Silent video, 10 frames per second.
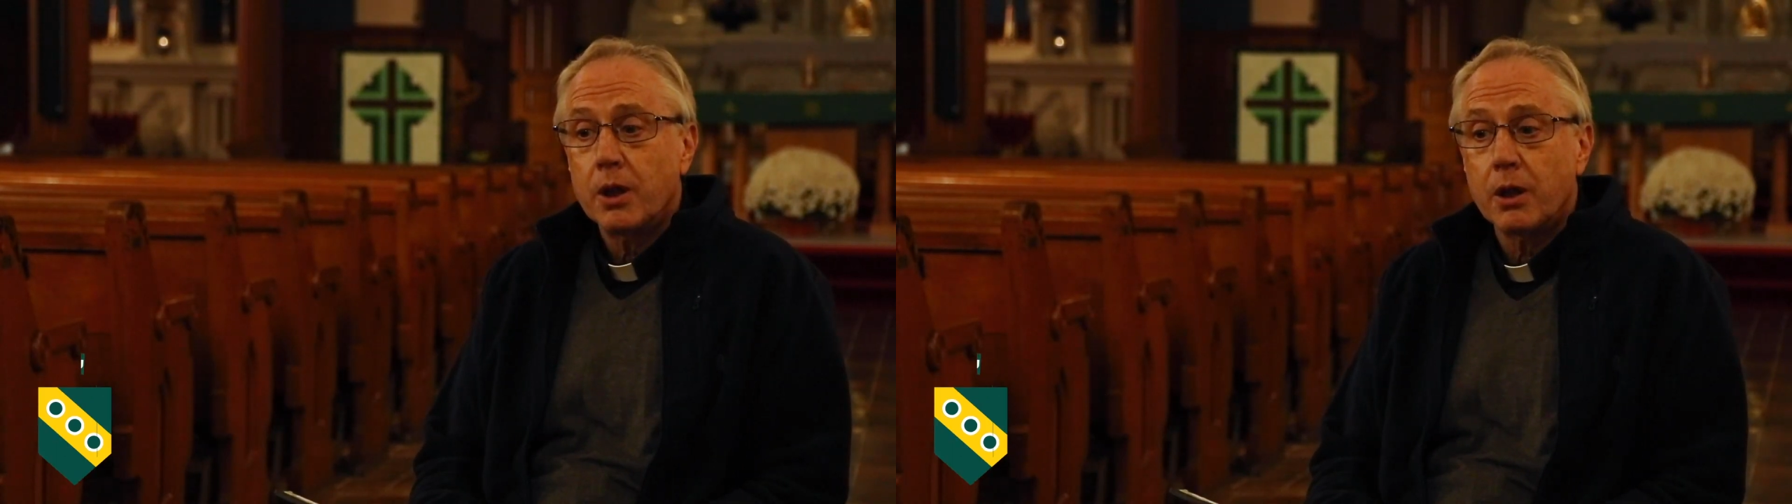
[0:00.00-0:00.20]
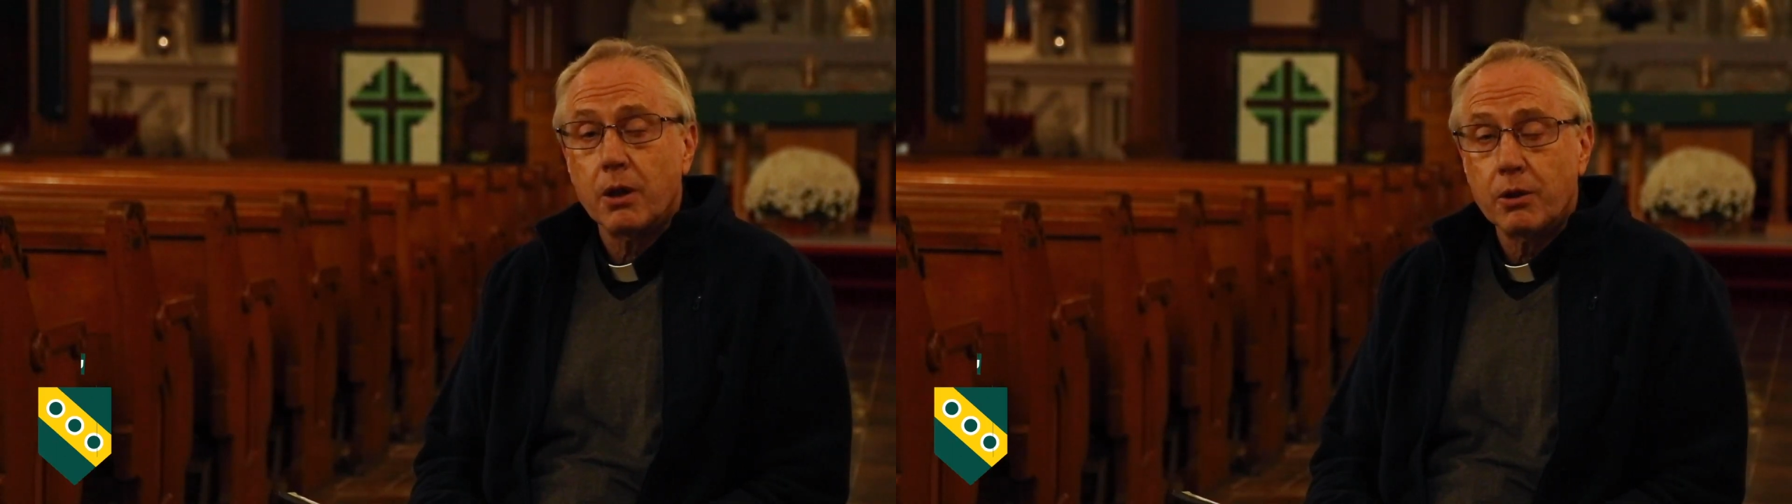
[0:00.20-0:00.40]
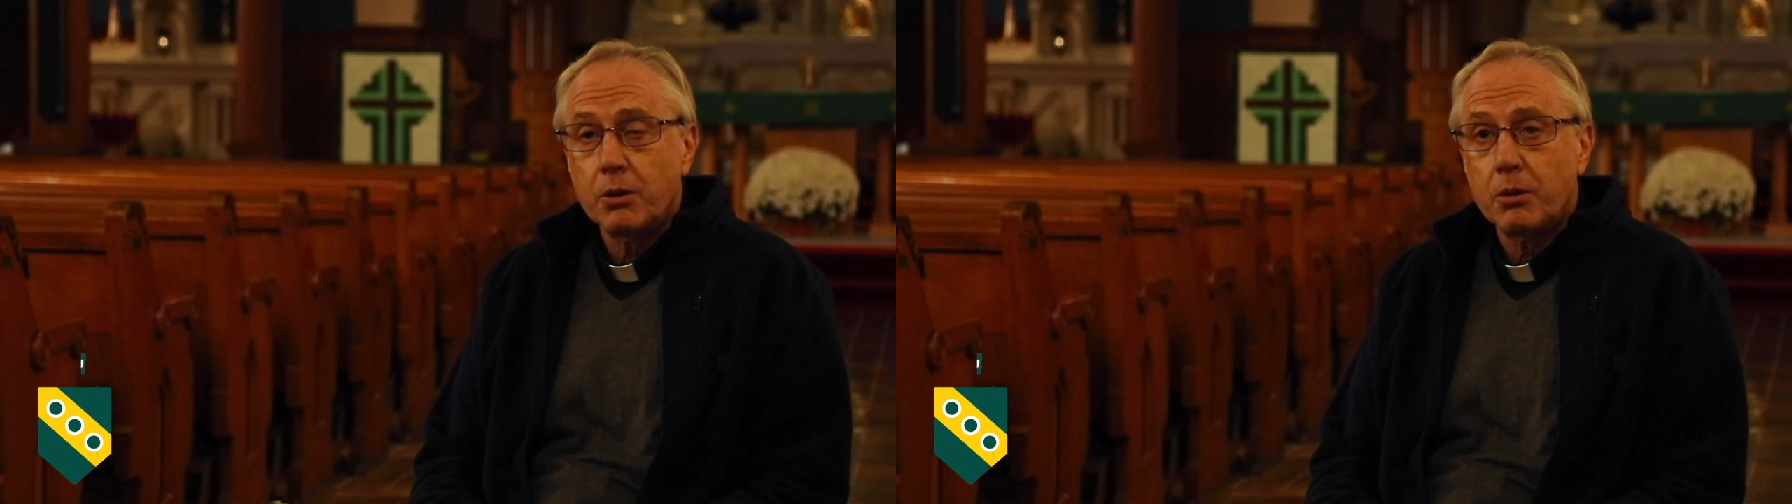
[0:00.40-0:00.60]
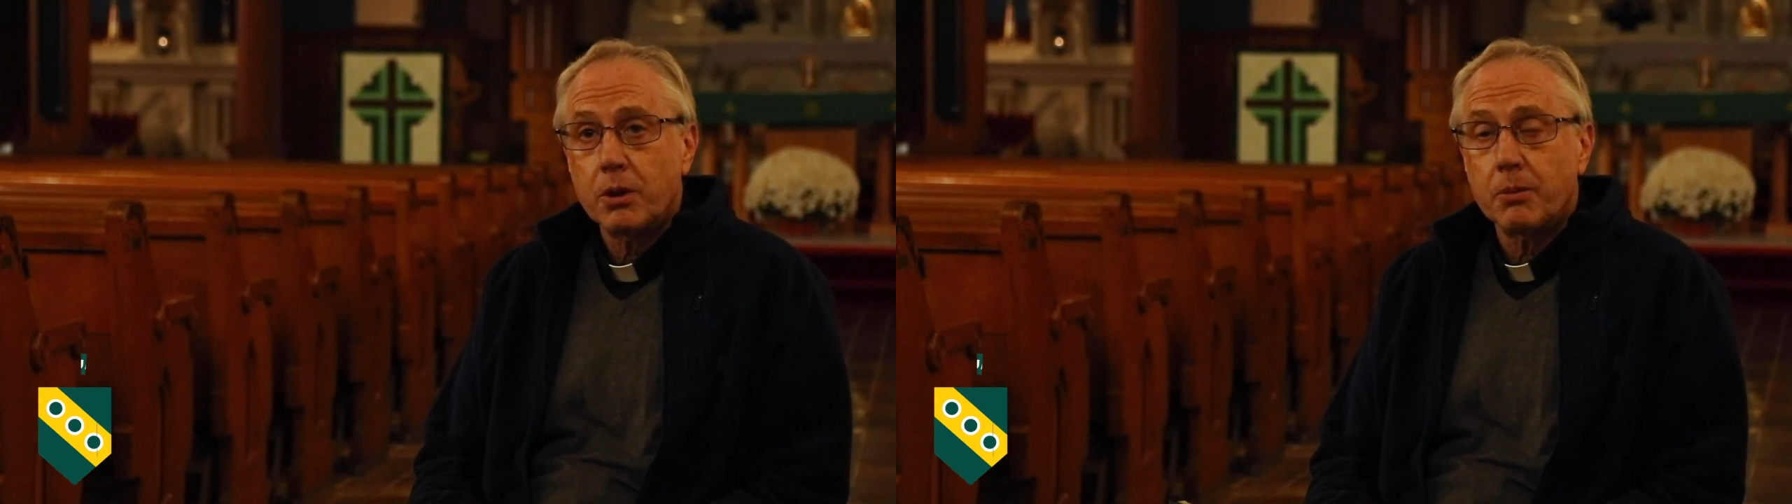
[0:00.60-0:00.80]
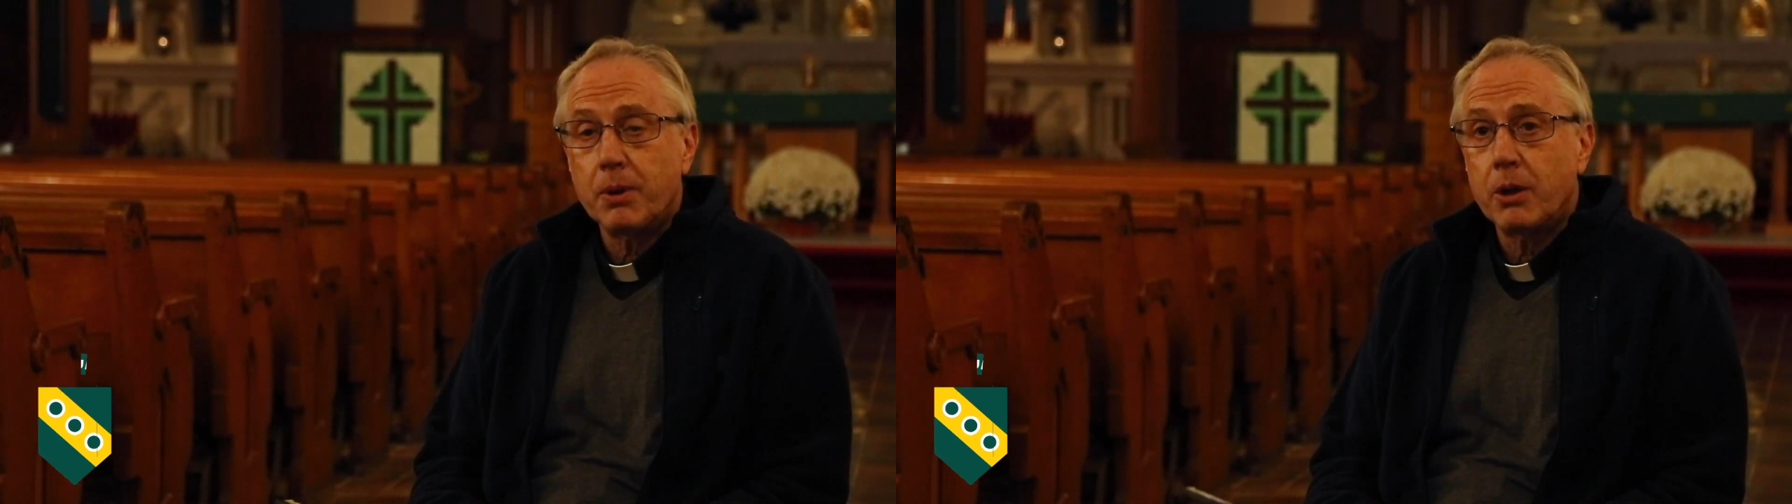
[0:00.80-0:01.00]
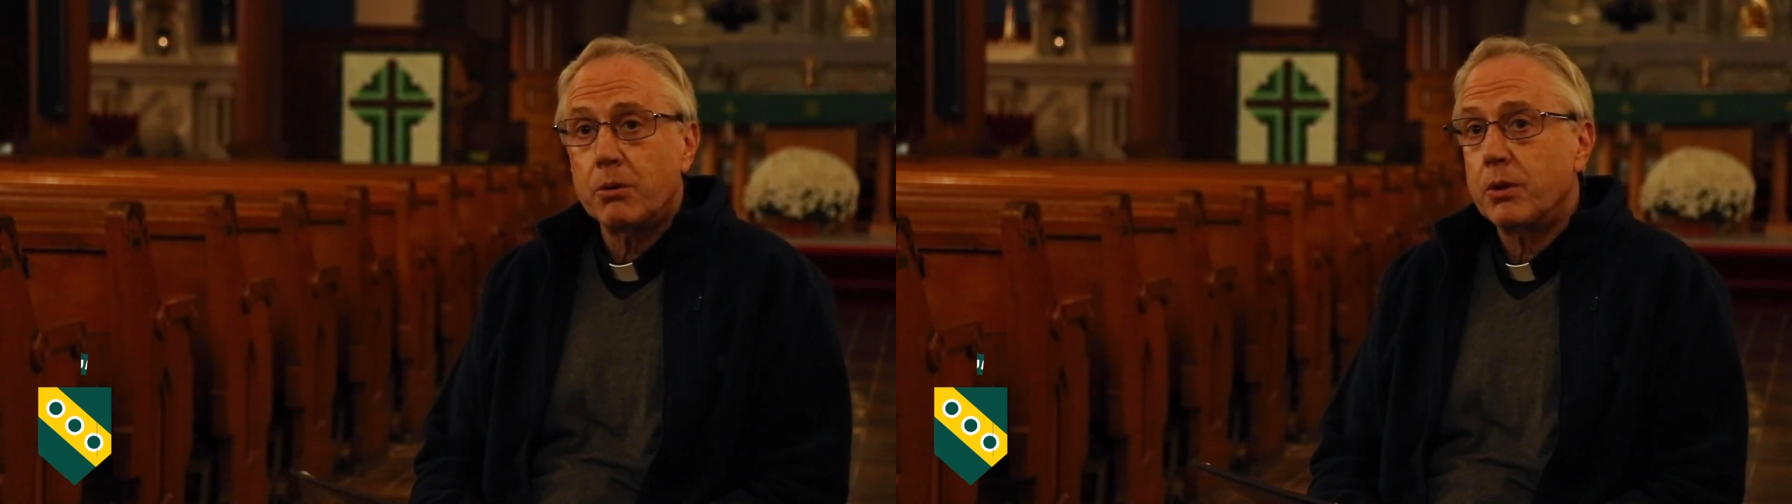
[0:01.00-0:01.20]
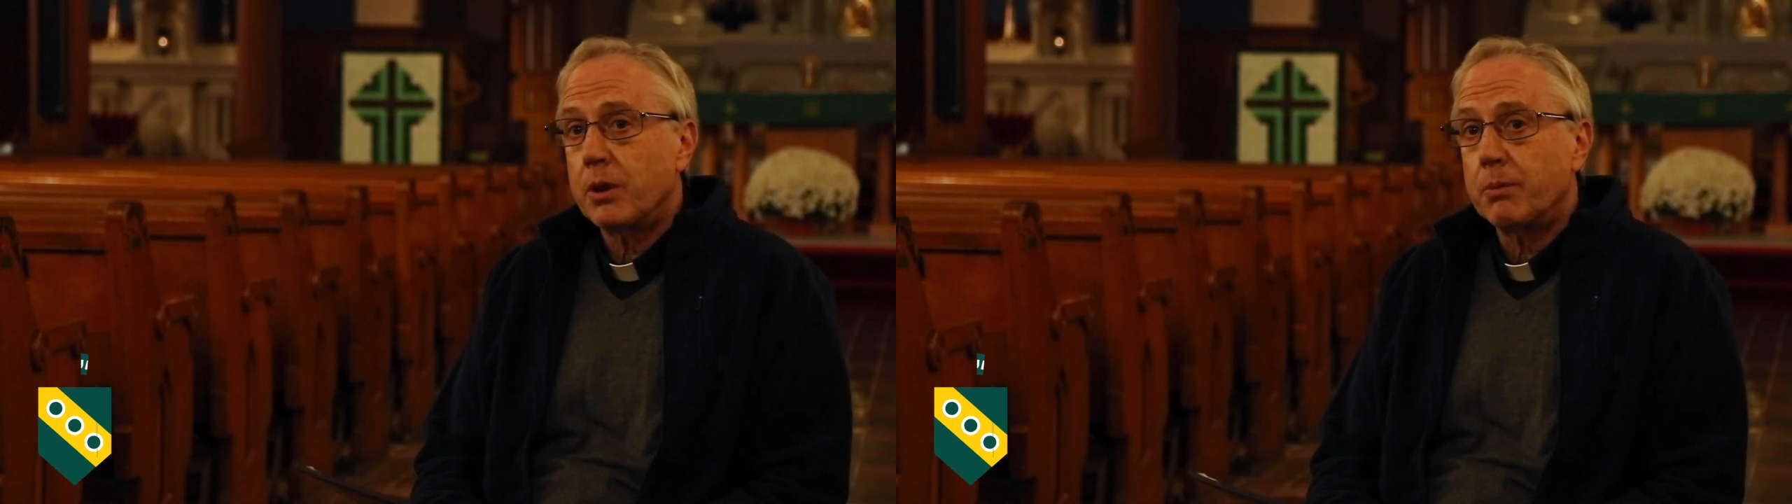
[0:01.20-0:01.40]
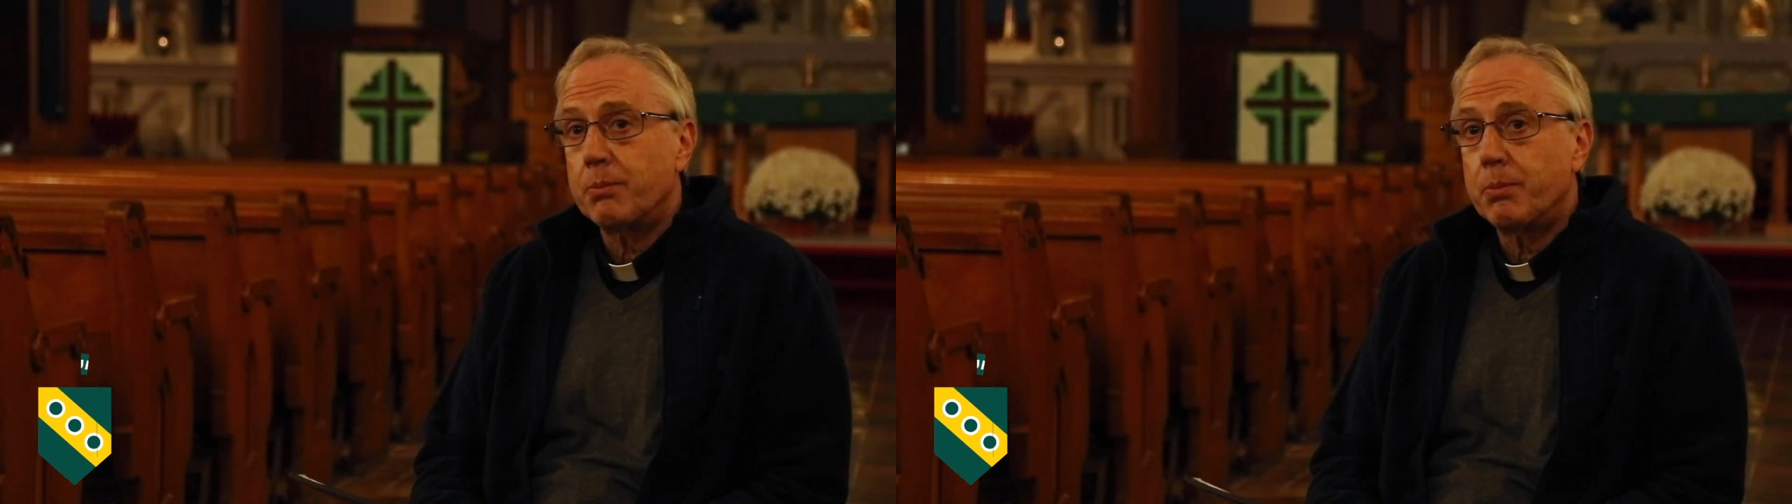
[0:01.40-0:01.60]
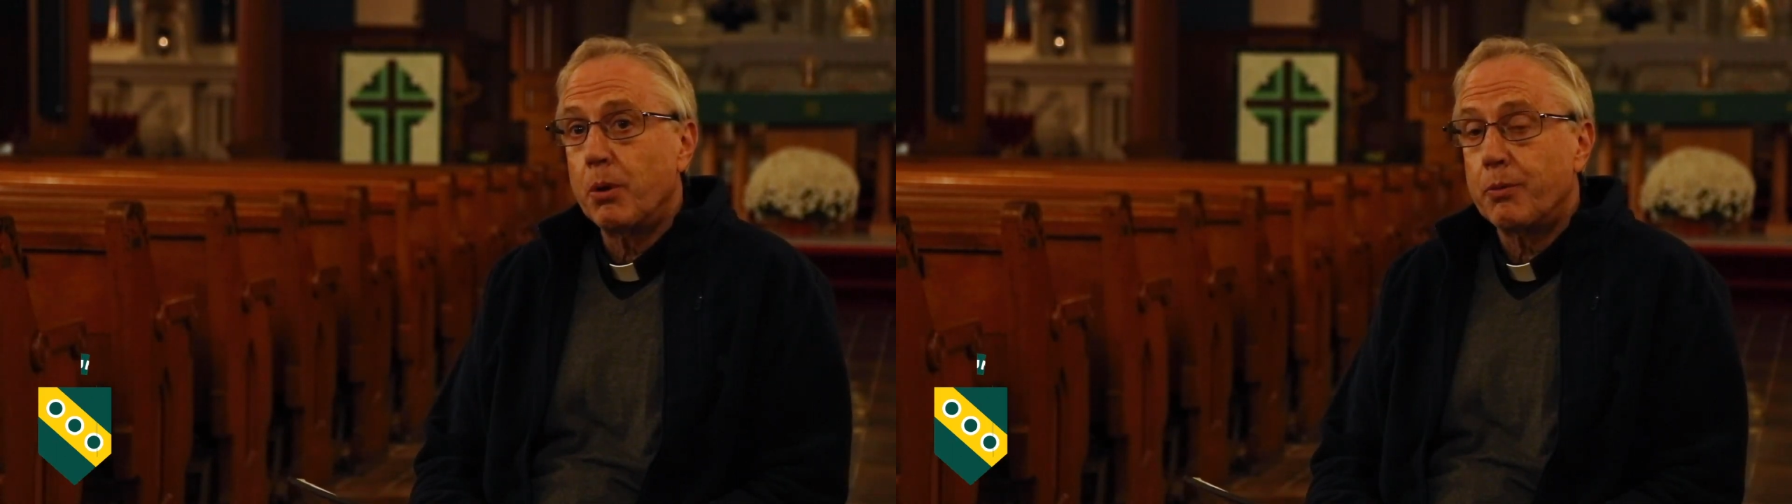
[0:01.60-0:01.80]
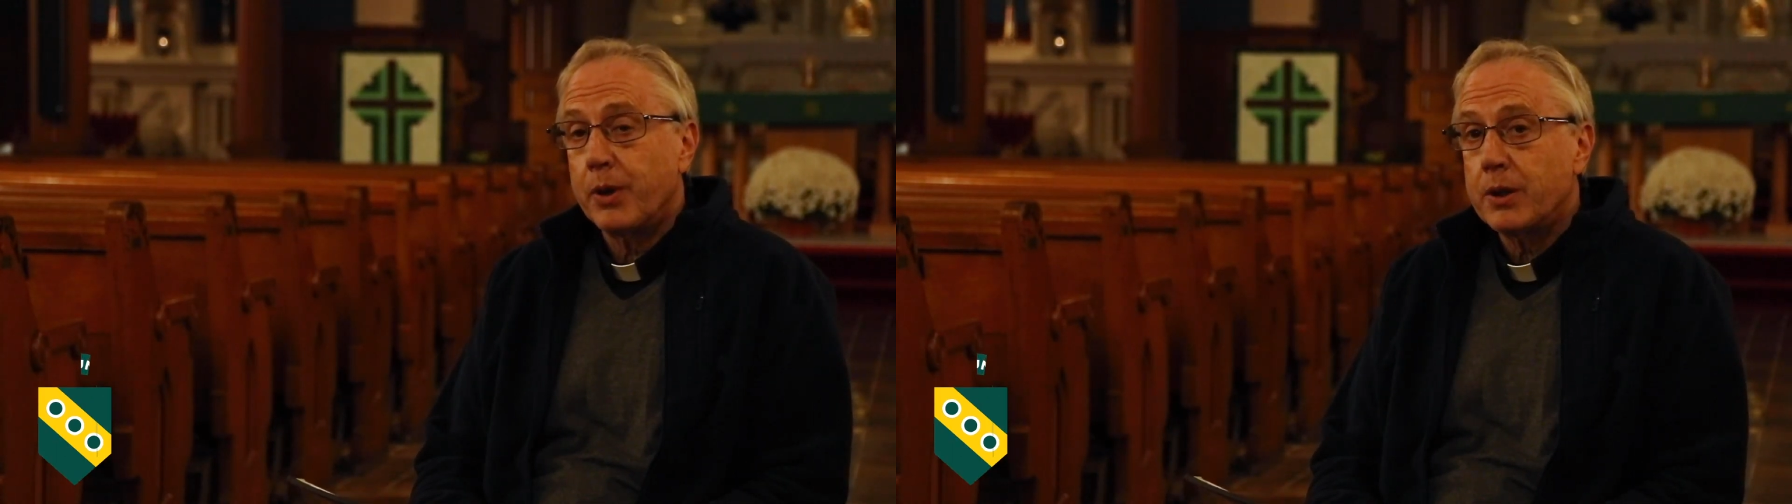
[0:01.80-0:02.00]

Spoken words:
a little about Pope